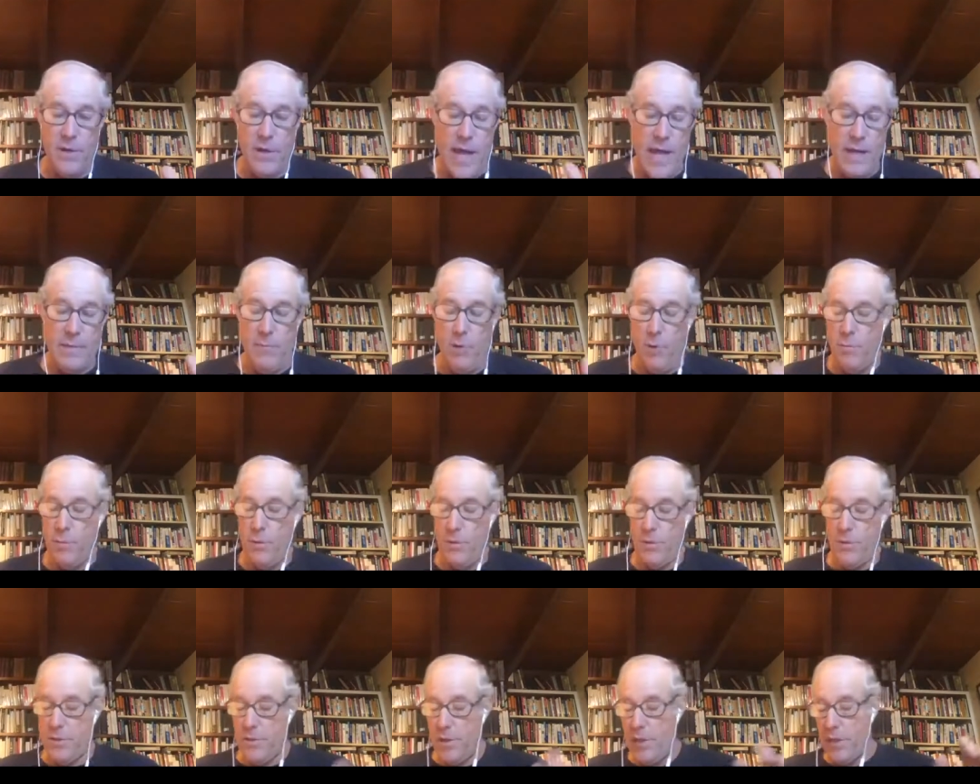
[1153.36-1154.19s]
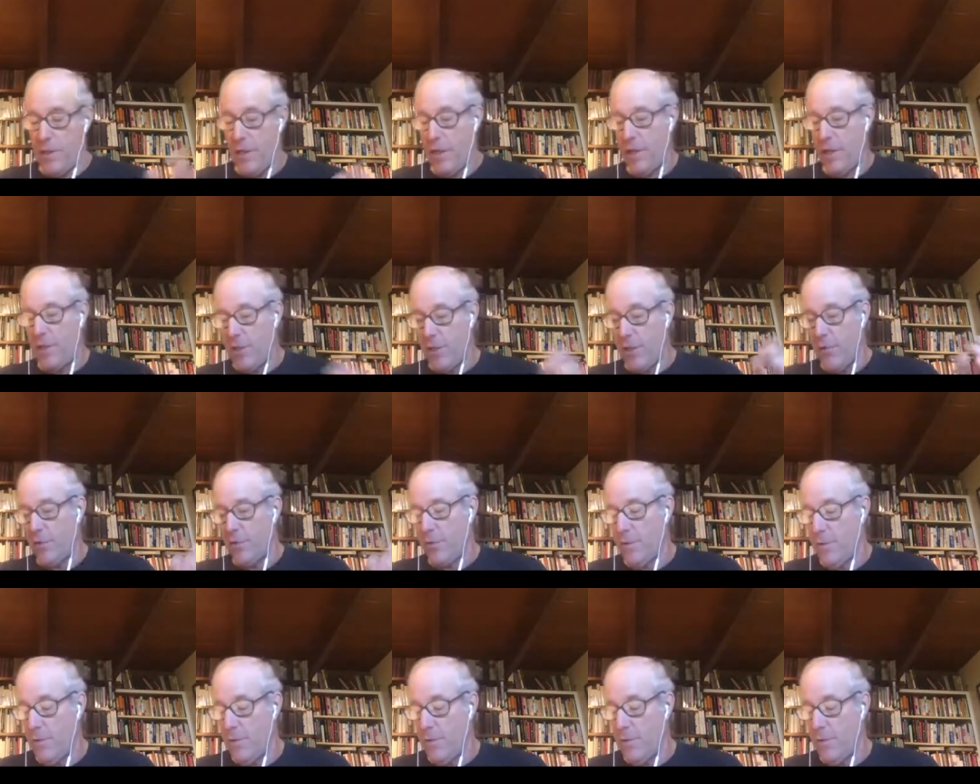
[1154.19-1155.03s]
egg mobiles or anything because those
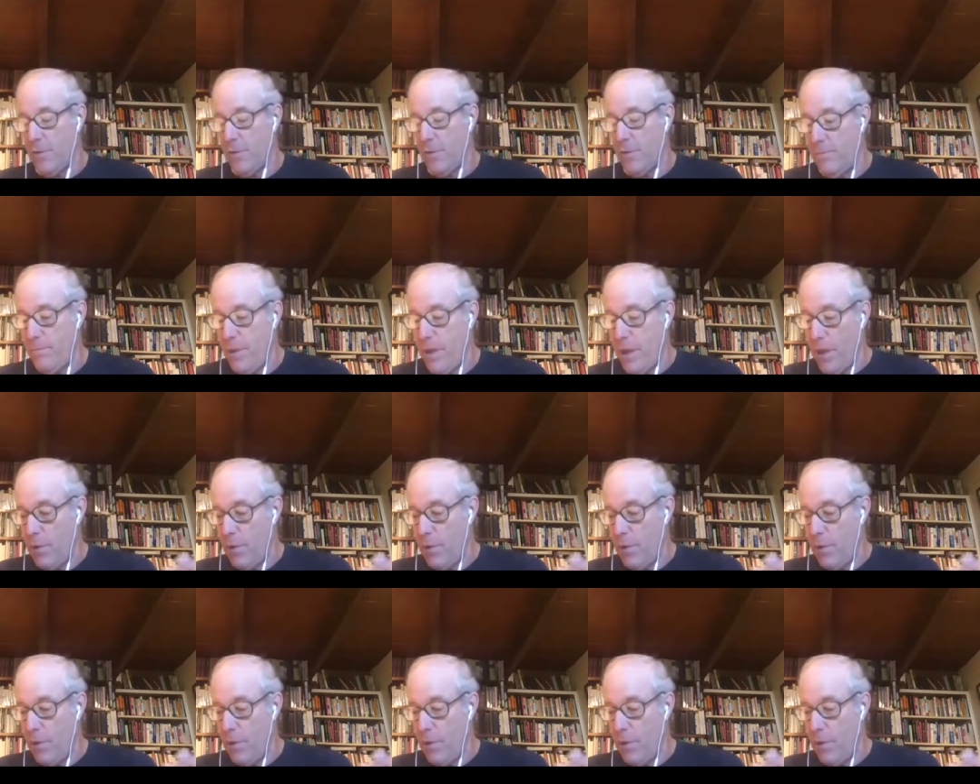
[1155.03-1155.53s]
are you know